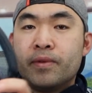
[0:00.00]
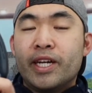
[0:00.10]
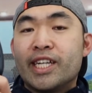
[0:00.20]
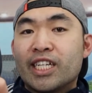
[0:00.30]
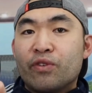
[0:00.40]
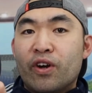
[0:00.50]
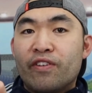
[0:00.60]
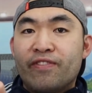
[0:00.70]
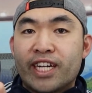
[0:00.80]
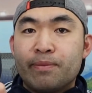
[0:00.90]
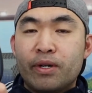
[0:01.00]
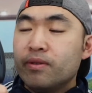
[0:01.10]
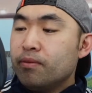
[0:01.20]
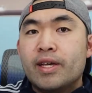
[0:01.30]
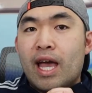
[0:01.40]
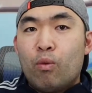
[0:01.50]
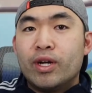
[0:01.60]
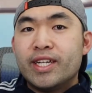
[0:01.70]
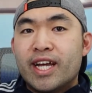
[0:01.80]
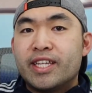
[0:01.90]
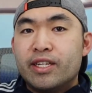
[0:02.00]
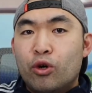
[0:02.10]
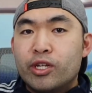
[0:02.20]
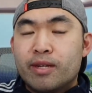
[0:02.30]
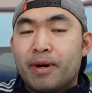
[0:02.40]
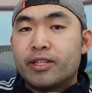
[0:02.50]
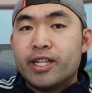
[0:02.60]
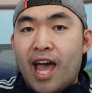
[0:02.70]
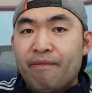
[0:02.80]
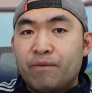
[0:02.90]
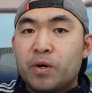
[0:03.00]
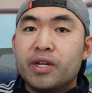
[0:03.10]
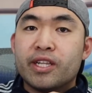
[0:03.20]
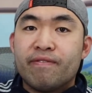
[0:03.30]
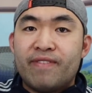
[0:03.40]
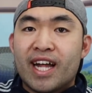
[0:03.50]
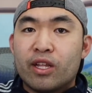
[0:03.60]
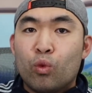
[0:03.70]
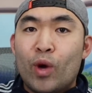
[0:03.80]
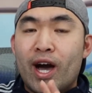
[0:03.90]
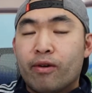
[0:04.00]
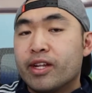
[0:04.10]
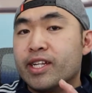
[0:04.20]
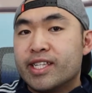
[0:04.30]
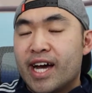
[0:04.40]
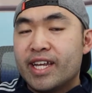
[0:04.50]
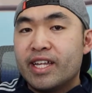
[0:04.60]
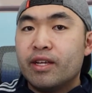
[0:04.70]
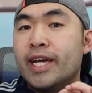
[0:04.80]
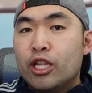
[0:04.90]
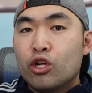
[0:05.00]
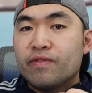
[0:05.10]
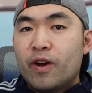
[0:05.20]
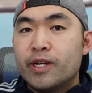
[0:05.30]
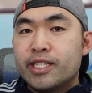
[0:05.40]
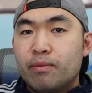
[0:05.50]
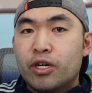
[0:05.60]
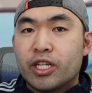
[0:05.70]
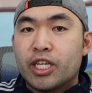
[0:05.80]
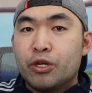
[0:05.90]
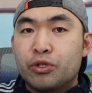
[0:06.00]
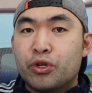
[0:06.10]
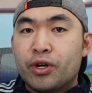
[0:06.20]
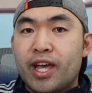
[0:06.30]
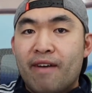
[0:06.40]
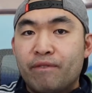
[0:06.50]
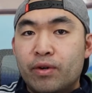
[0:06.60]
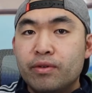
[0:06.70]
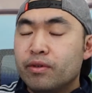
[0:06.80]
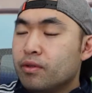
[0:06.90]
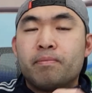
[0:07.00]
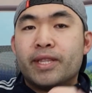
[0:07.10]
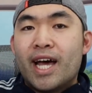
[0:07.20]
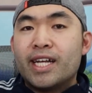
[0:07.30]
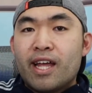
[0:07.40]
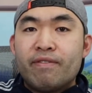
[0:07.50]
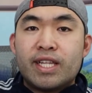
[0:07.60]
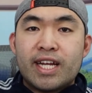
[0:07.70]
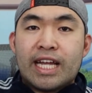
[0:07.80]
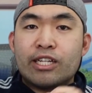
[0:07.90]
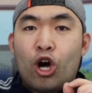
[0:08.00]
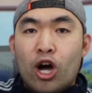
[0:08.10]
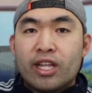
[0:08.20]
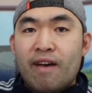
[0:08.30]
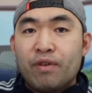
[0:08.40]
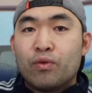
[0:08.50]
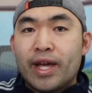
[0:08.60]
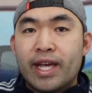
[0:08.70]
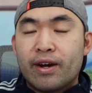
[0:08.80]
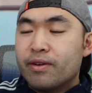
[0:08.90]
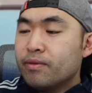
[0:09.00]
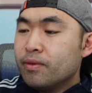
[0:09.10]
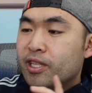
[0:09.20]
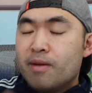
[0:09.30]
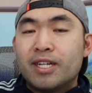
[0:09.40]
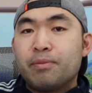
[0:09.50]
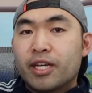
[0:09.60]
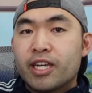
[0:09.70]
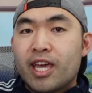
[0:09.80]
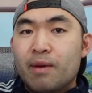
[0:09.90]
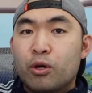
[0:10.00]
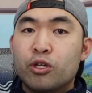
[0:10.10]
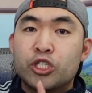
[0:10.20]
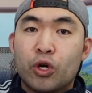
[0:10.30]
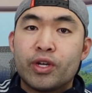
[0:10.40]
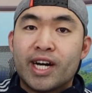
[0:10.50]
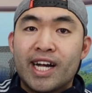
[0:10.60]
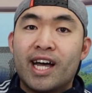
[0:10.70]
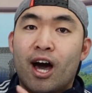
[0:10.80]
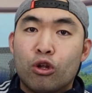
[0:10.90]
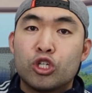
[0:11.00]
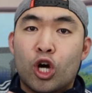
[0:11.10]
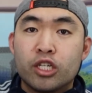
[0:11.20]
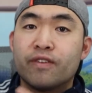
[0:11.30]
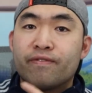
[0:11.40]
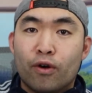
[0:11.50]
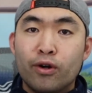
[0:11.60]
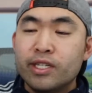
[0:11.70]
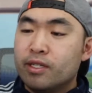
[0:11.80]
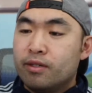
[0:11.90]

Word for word: is actually very flexible. And one thing that I did notice about this headphone is the fact that the way how they design it, it looks very similar to a dirty headphone. But that is everything that's on the headphone right here. Let me just plug in the cable to show you guys how to charge it first.